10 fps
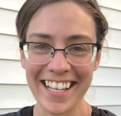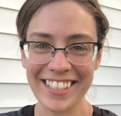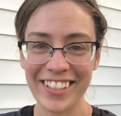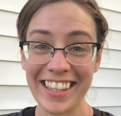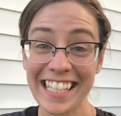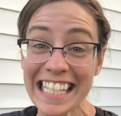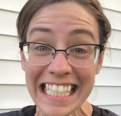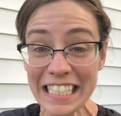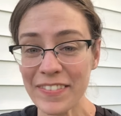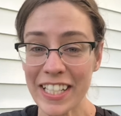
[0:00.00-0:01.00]
So
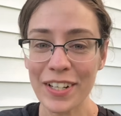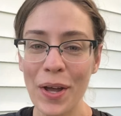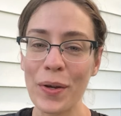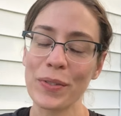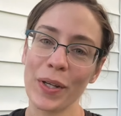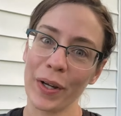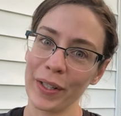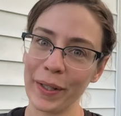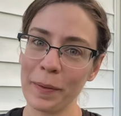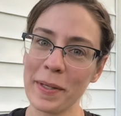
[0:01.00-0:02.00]
these videos are a
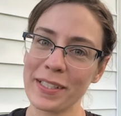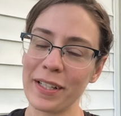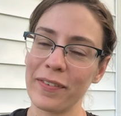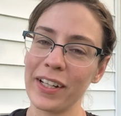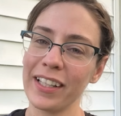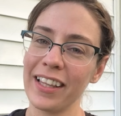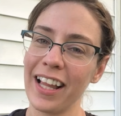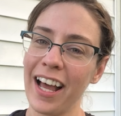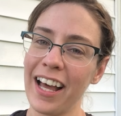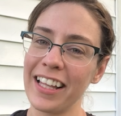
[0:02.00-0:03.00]
little bit different.
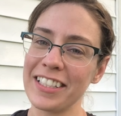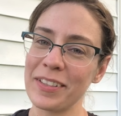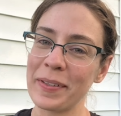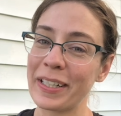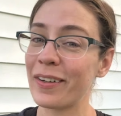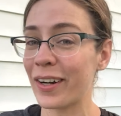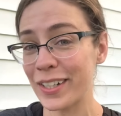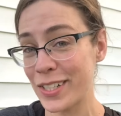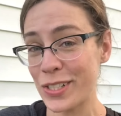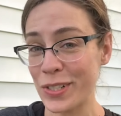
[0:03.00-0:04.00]
These are my
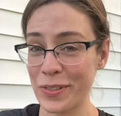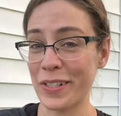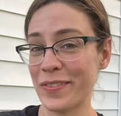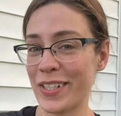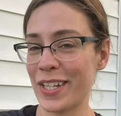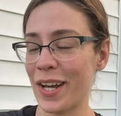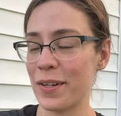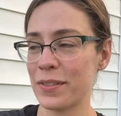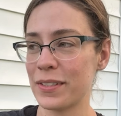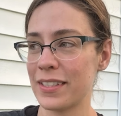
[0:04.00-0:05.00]
garden tour
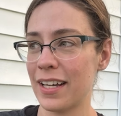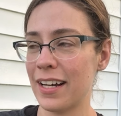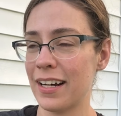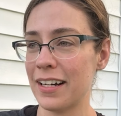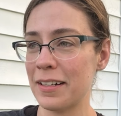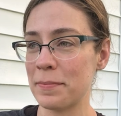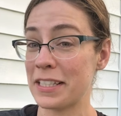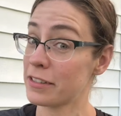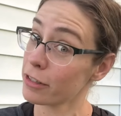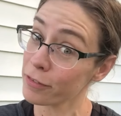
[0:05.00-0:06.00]
videos.
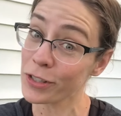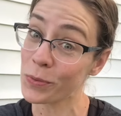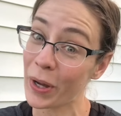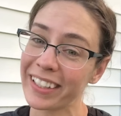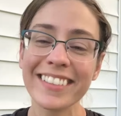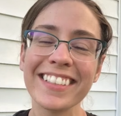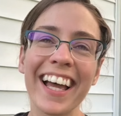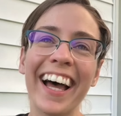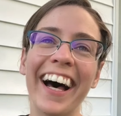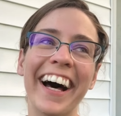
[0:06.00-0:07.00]
This is our first one,
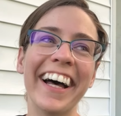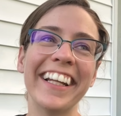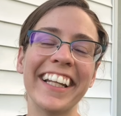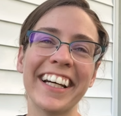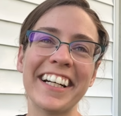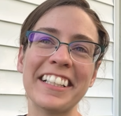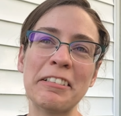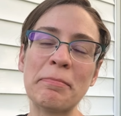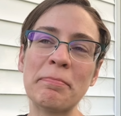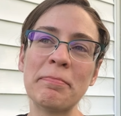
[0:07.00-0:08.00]
and
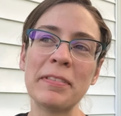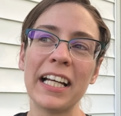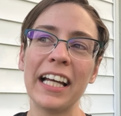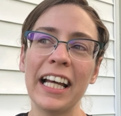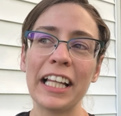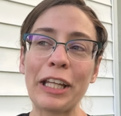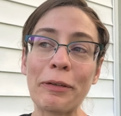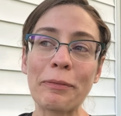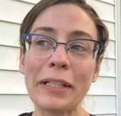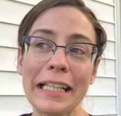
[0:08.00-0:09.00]

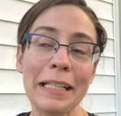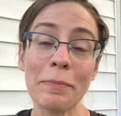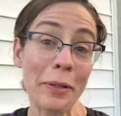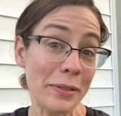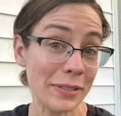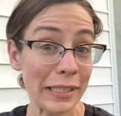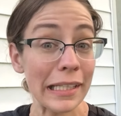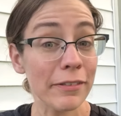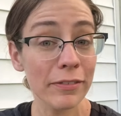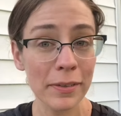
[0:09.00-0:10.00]
they're really
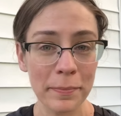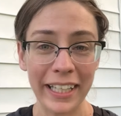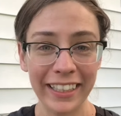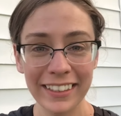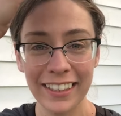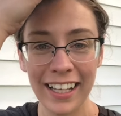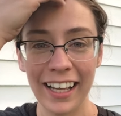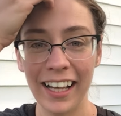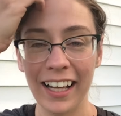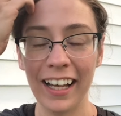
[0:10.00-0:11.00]
mostly for me.
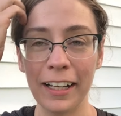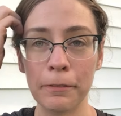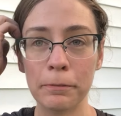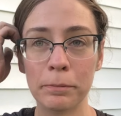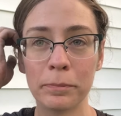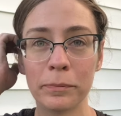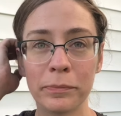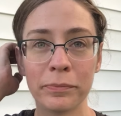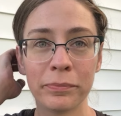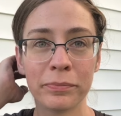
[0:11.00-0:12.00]
They'll
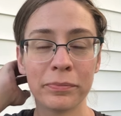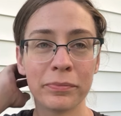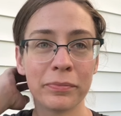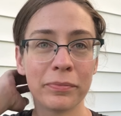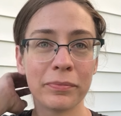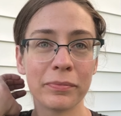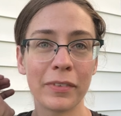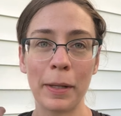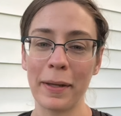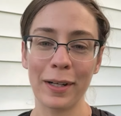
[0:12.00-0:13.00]

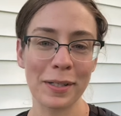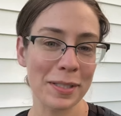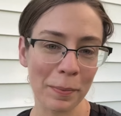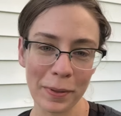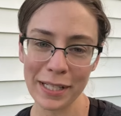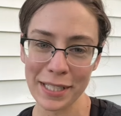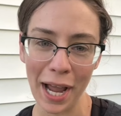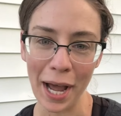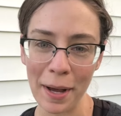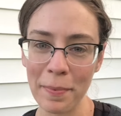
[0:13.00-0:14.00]
be on a separate
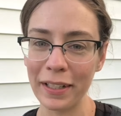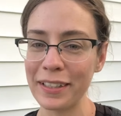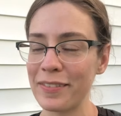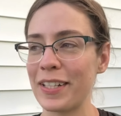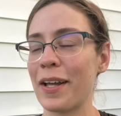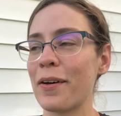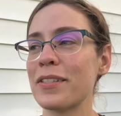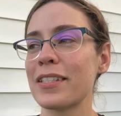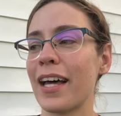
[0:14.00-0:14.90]
tab on the videos